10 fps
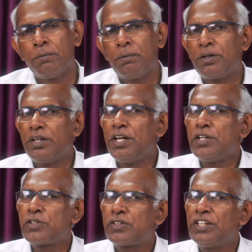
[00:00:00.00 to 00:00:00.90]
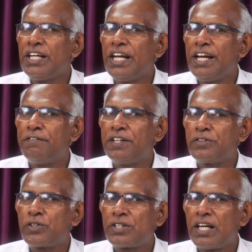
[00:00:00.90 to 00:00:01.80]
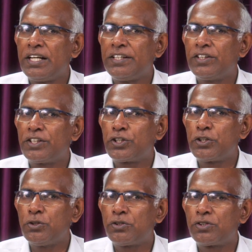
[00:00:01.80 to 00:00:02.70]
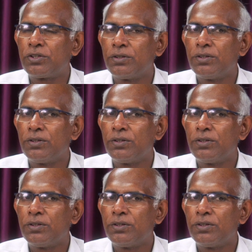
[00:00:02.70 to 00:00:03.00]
But is the evidence telling the truth?